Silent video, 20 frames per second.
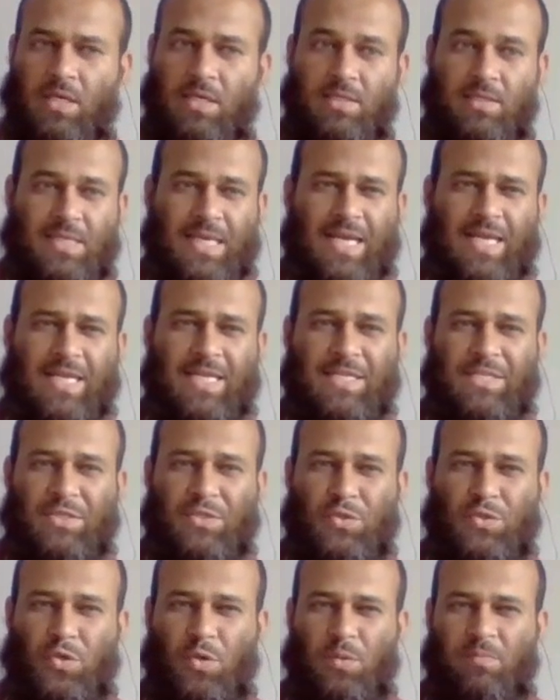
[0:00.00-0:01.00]

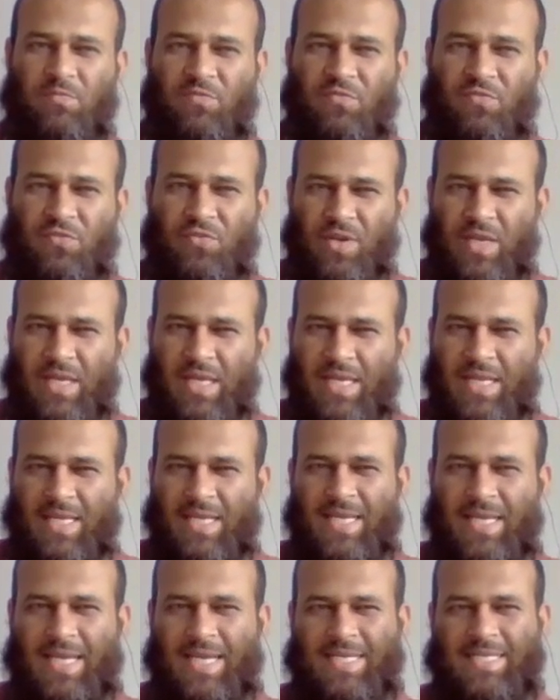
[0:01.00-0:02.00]
Tigers roam
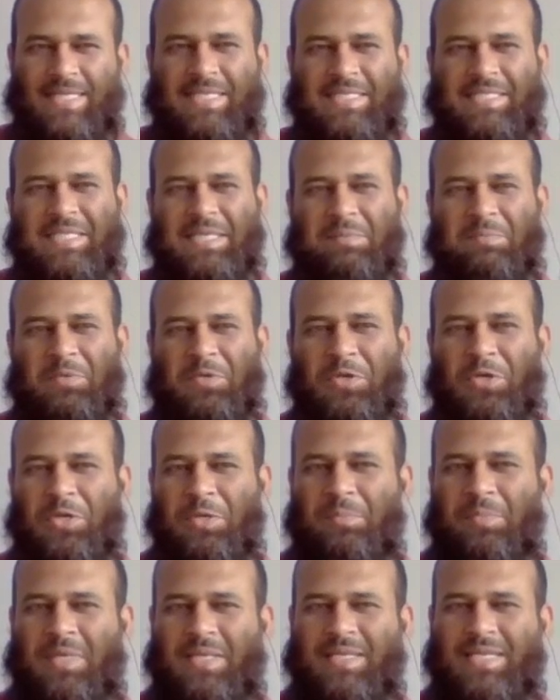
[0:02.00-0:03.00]
freely at the Jim
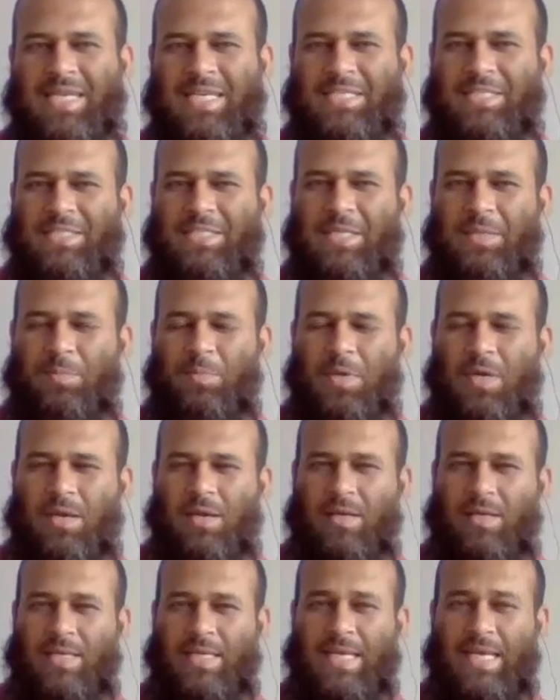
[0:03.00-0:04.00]
Corbett National Park,